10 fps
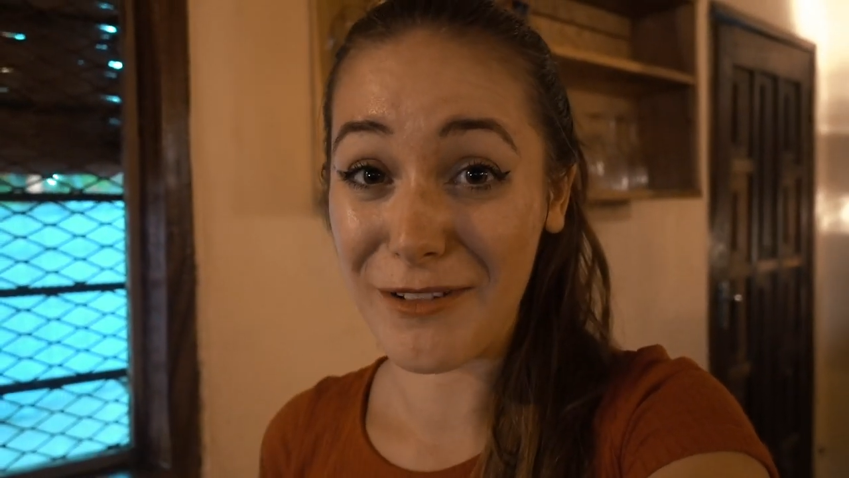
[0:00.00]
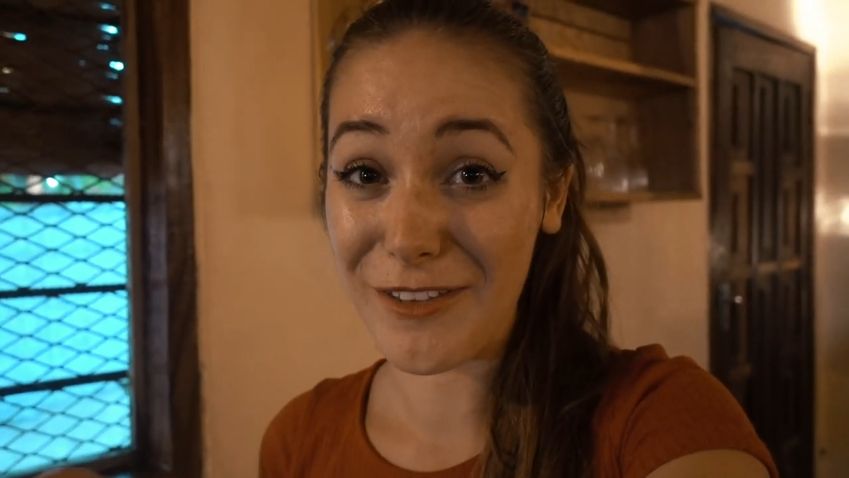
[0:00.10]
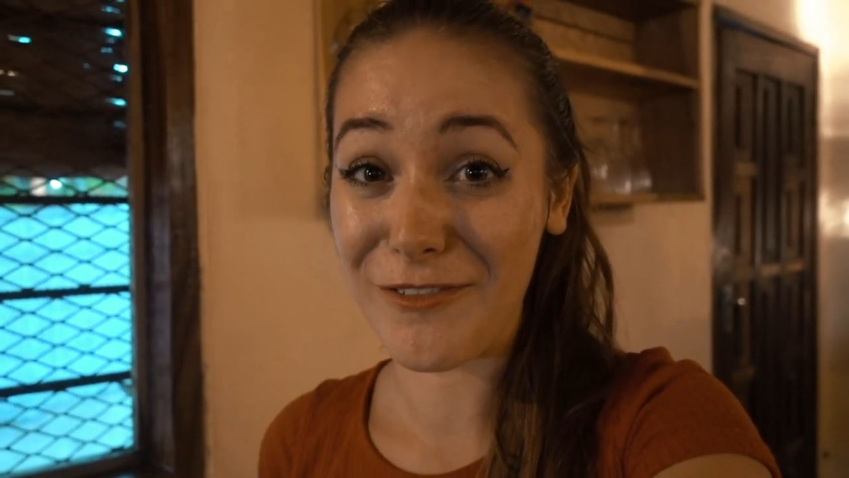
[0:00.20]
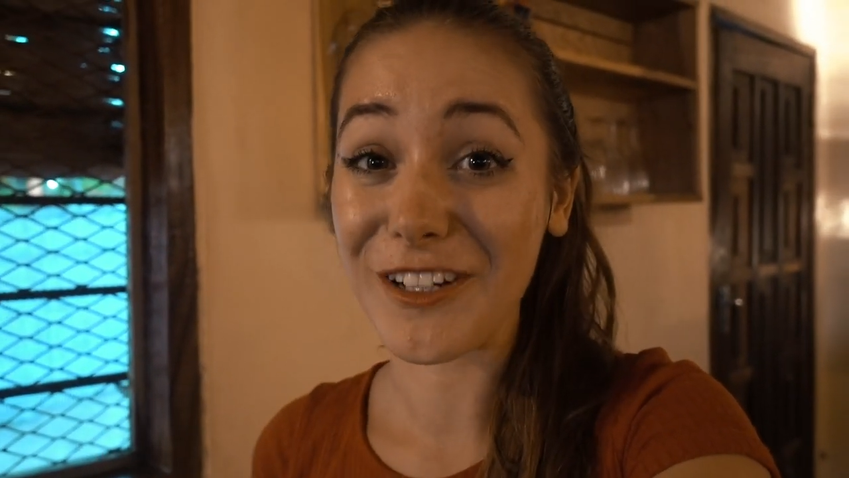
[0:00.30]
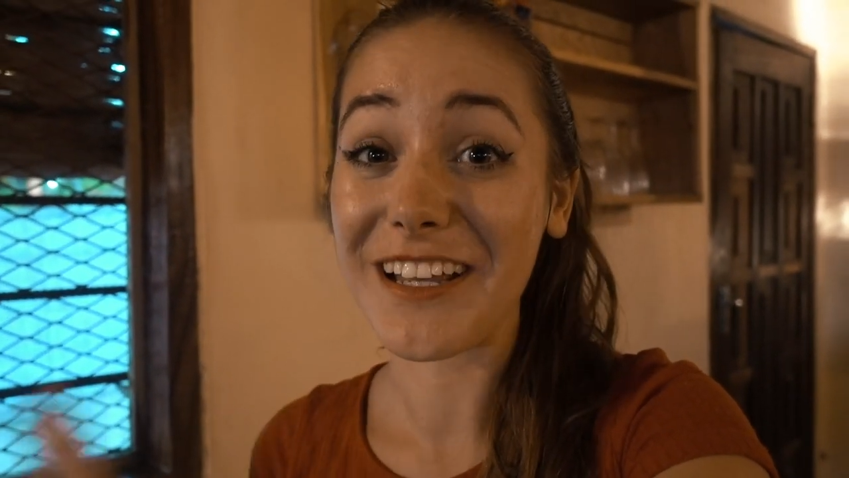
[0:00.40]
with
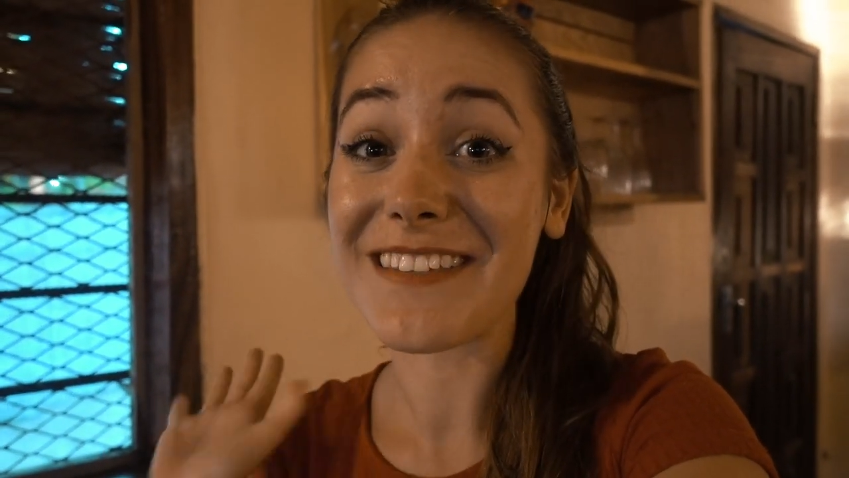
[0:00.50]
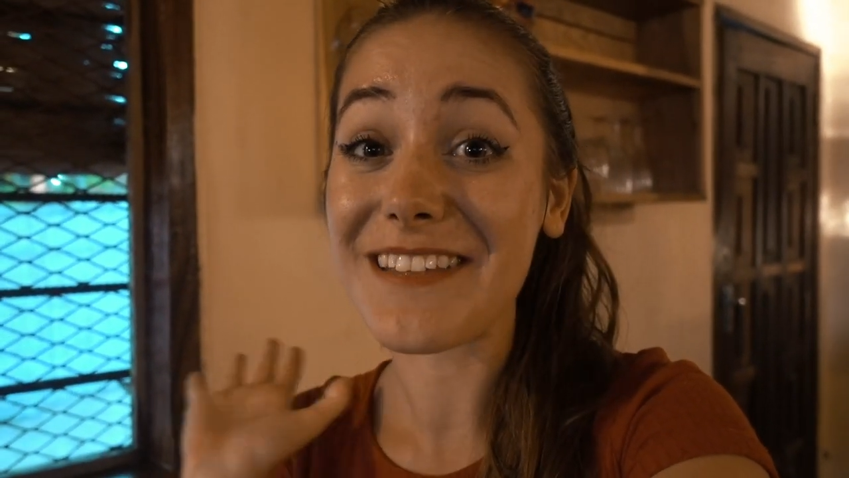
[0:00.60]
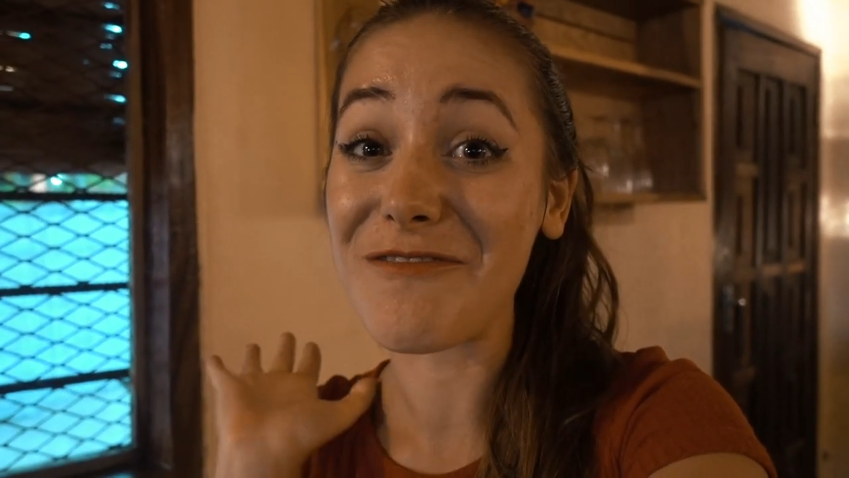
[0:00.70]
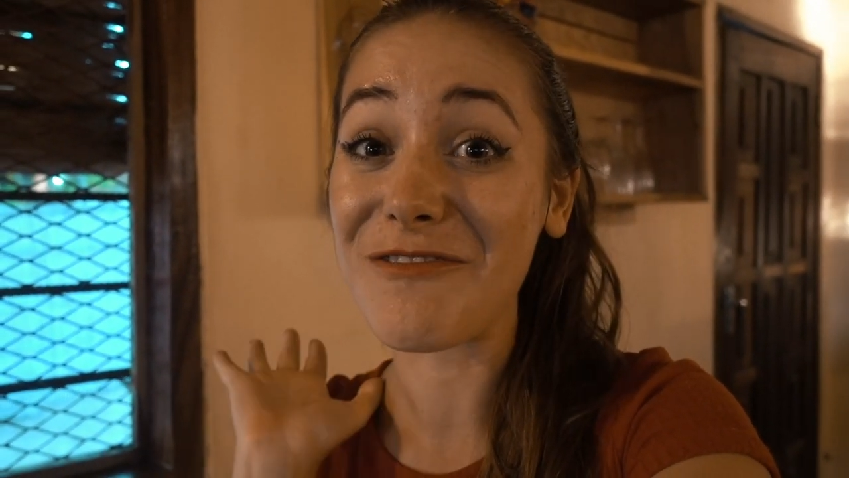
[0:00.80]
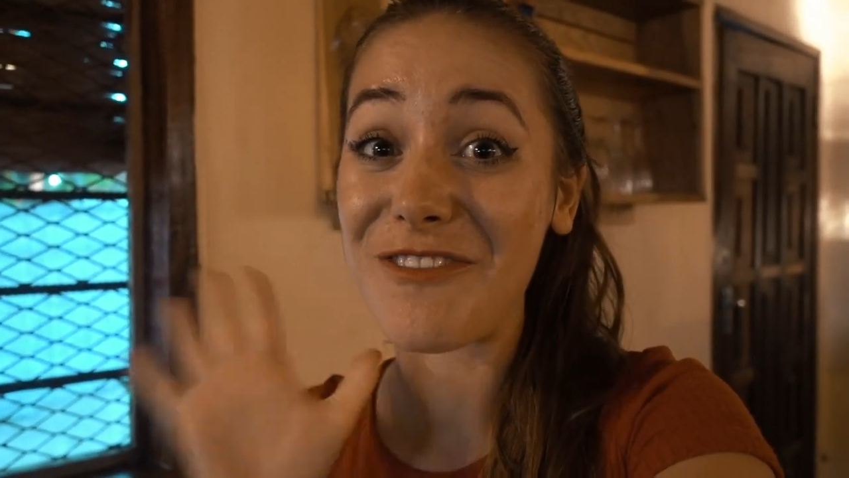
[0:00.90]
for less
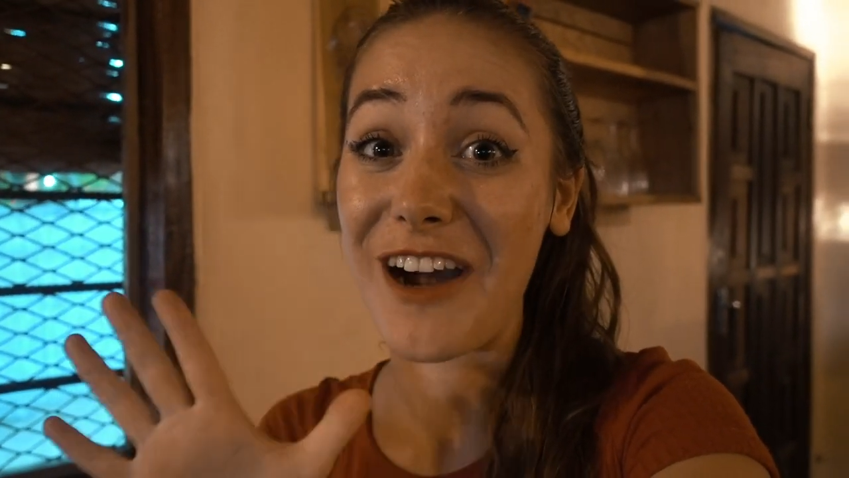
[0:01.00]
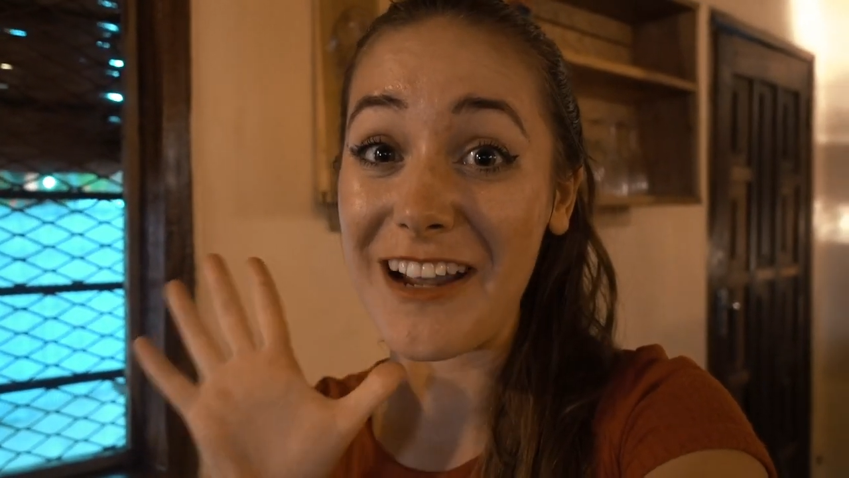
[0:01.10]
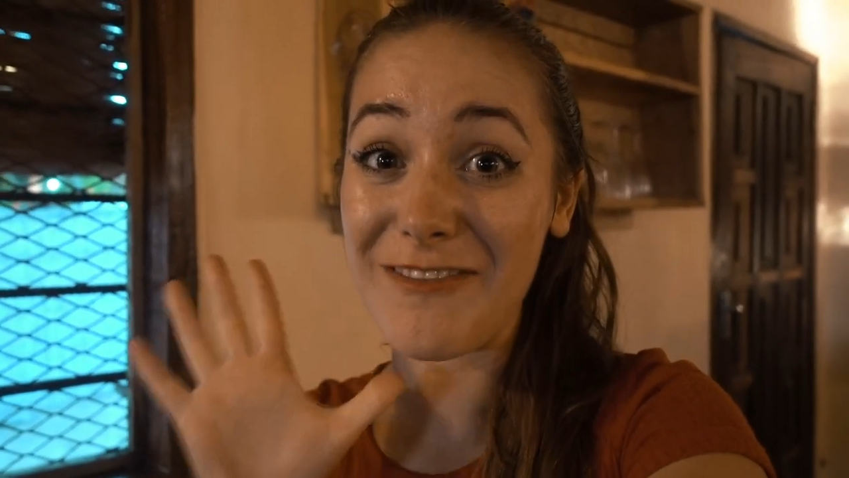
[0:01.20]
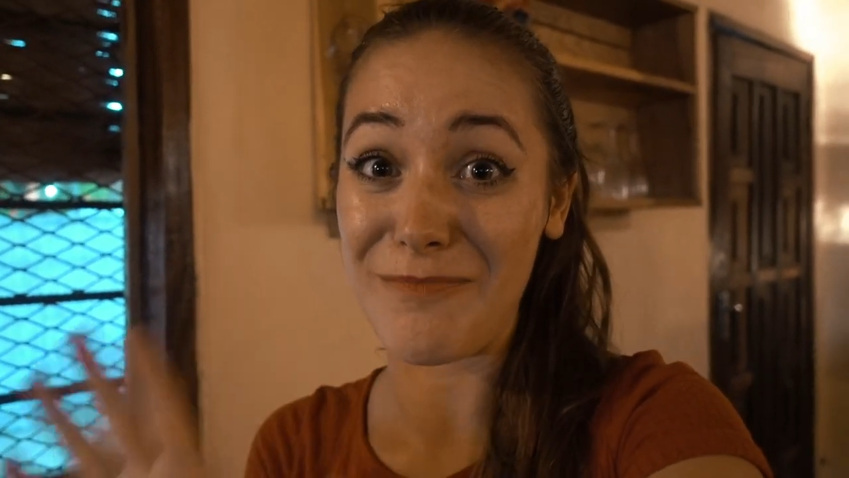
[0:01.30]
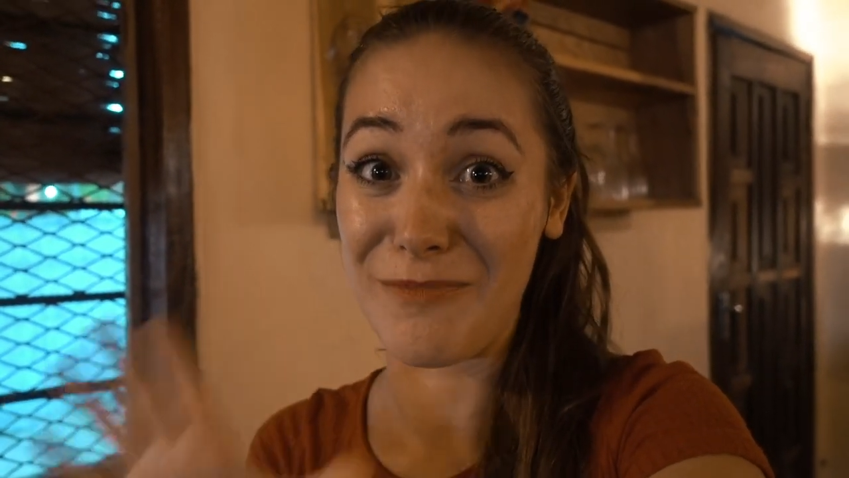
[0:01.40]
than five